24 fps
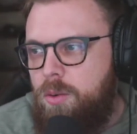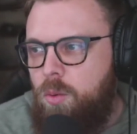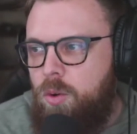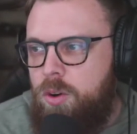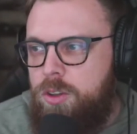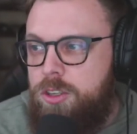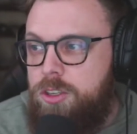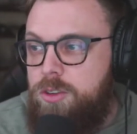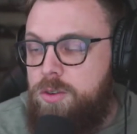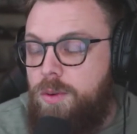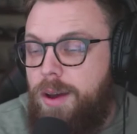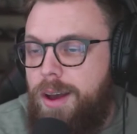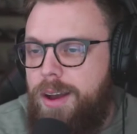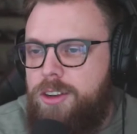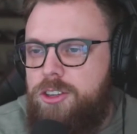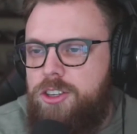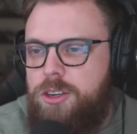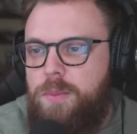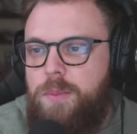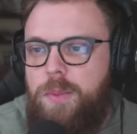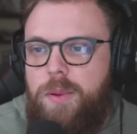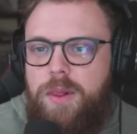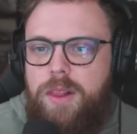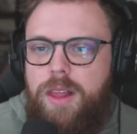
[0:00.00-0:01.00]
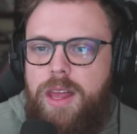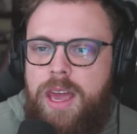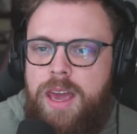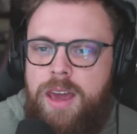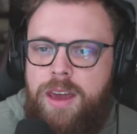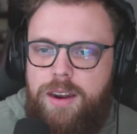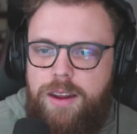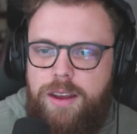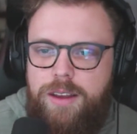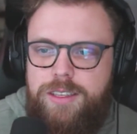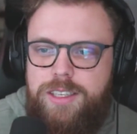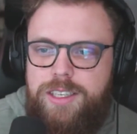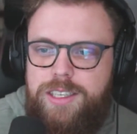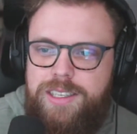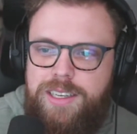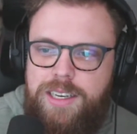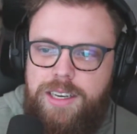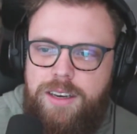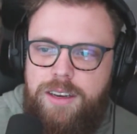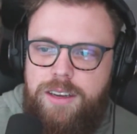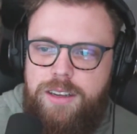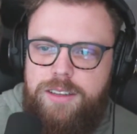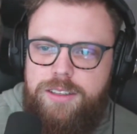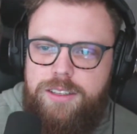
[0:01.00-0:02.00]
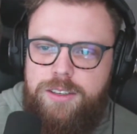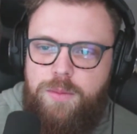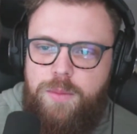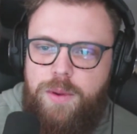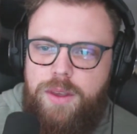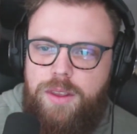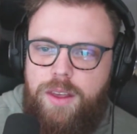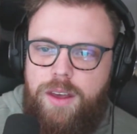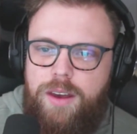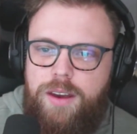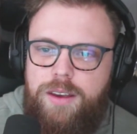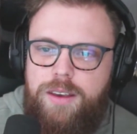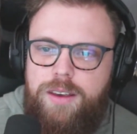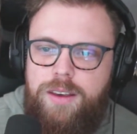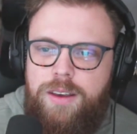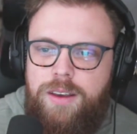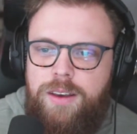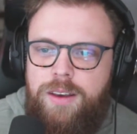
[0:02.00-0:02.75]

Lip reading: once you actually play it and see it to be like,